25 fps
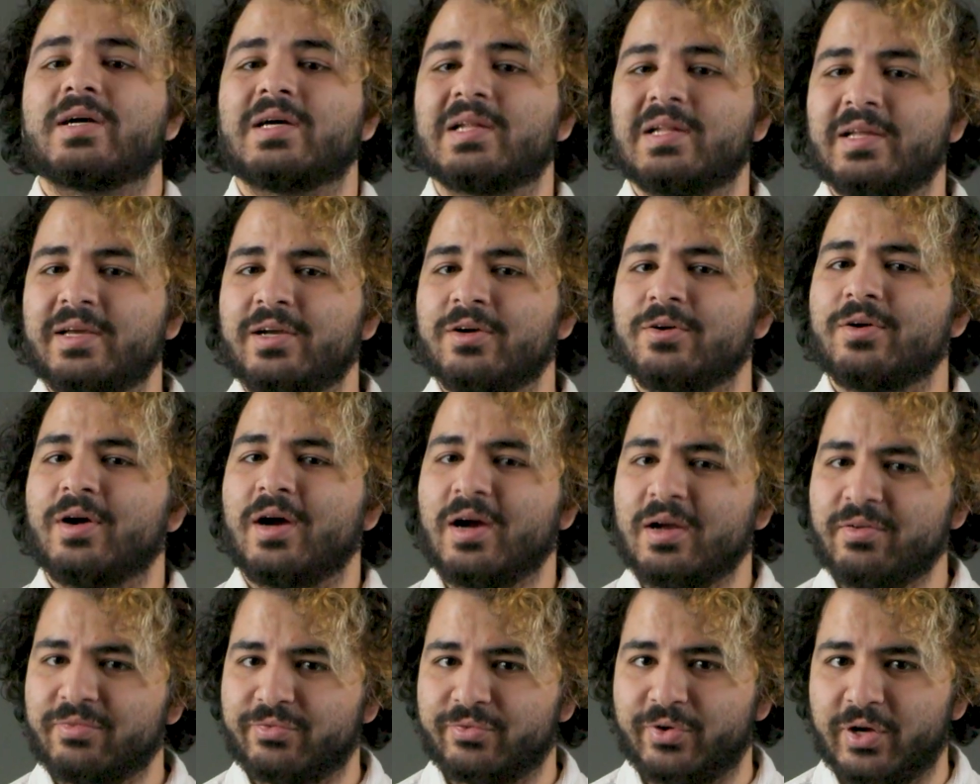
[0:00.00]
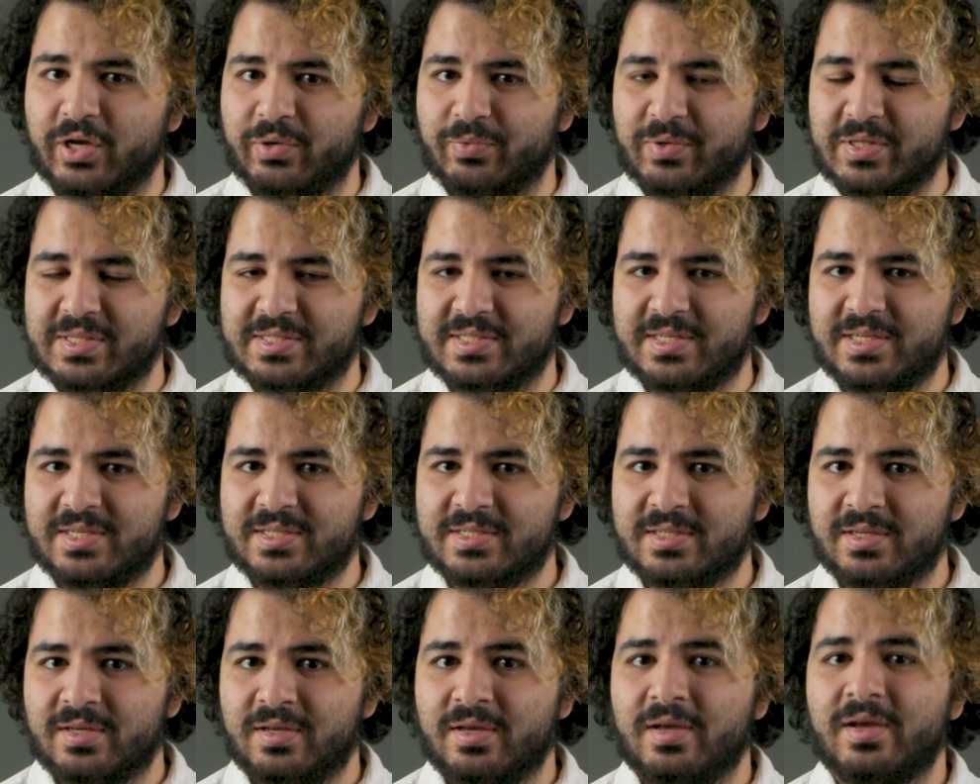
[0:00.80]
Clear high
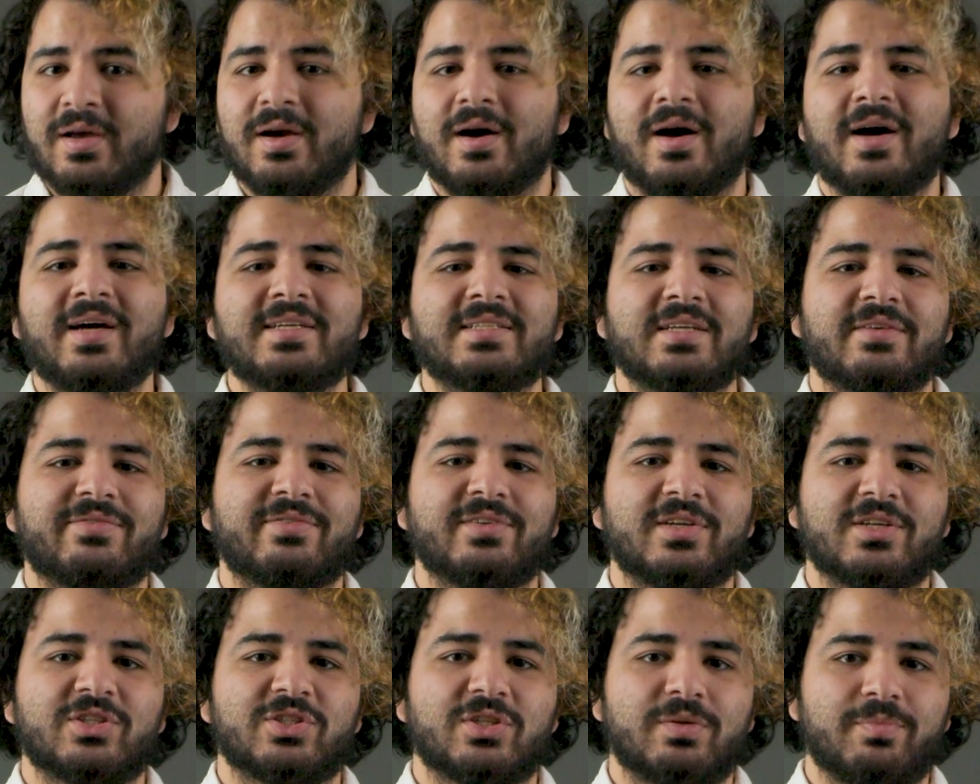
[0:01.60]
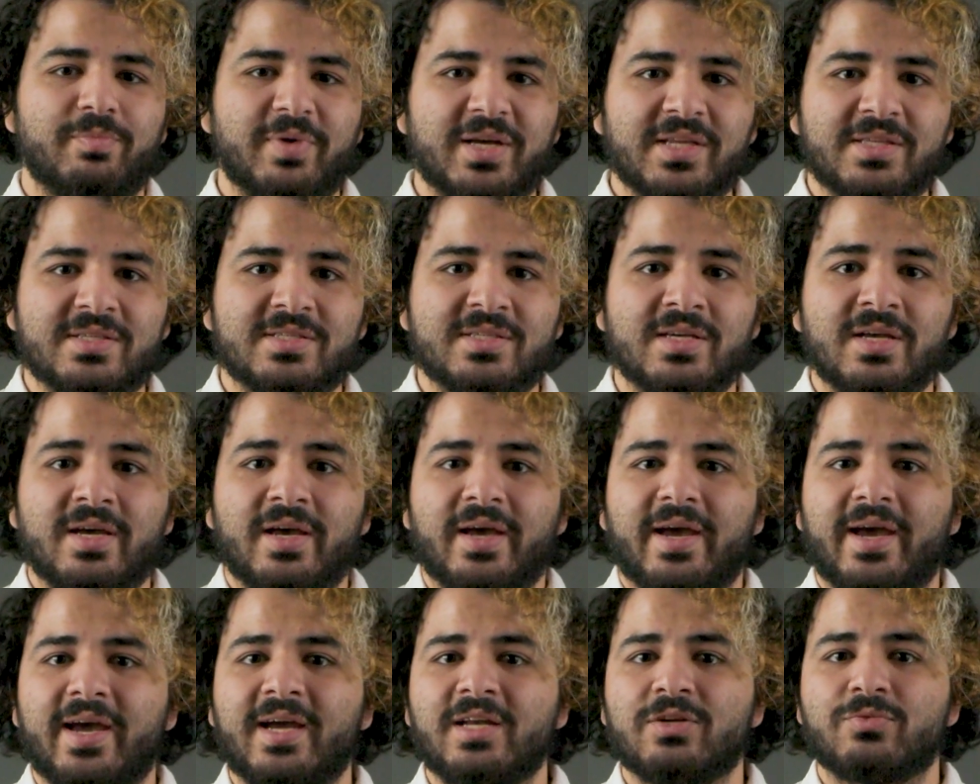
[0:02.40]
frequencies, high-definition mids,
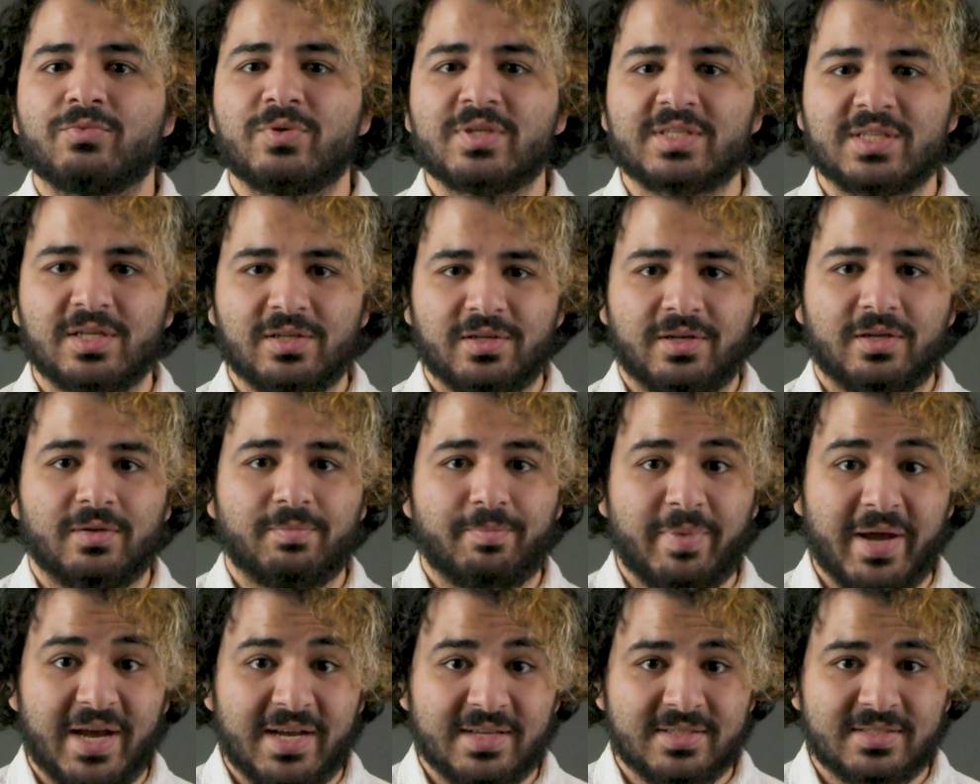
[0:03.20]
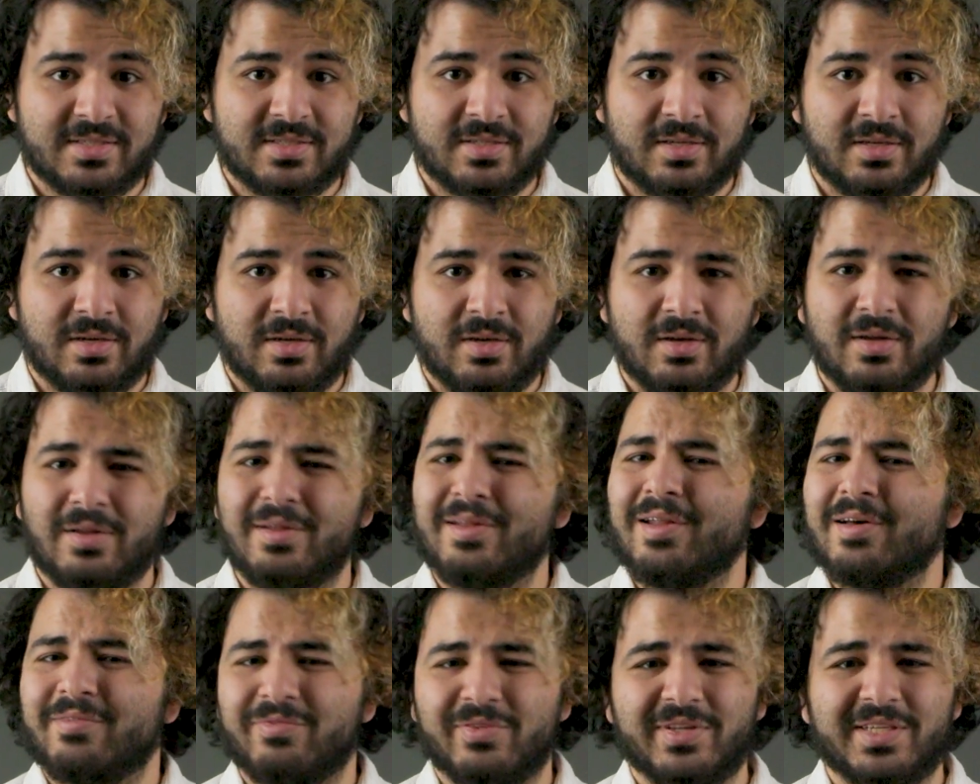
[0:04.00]
and resilient bass.
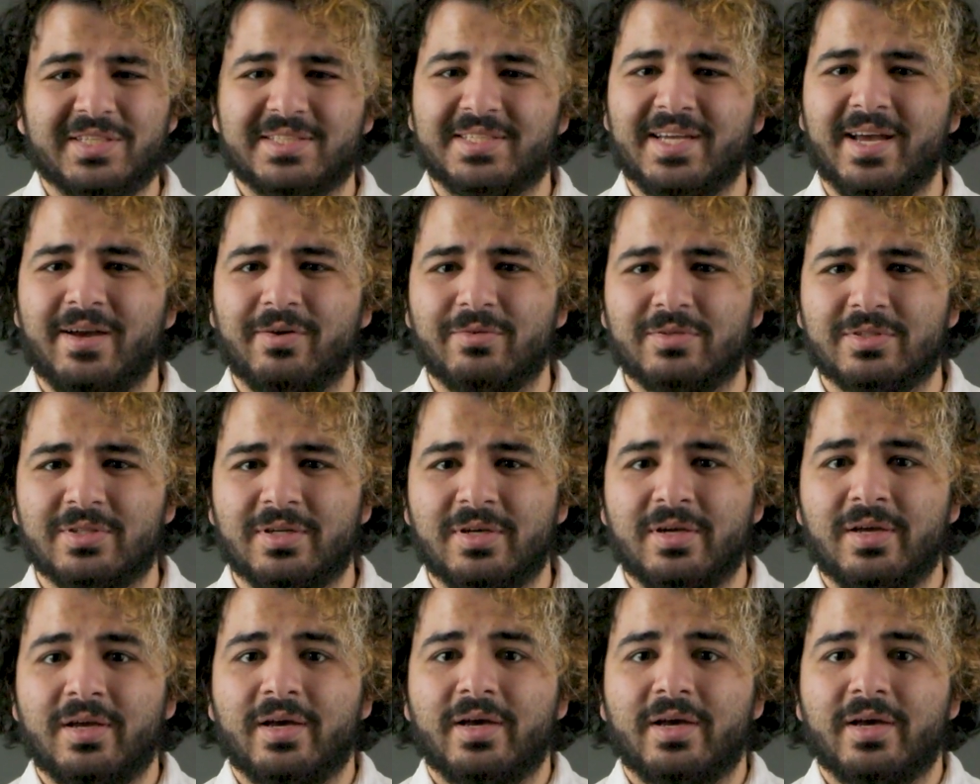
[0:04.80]
Lovely sound.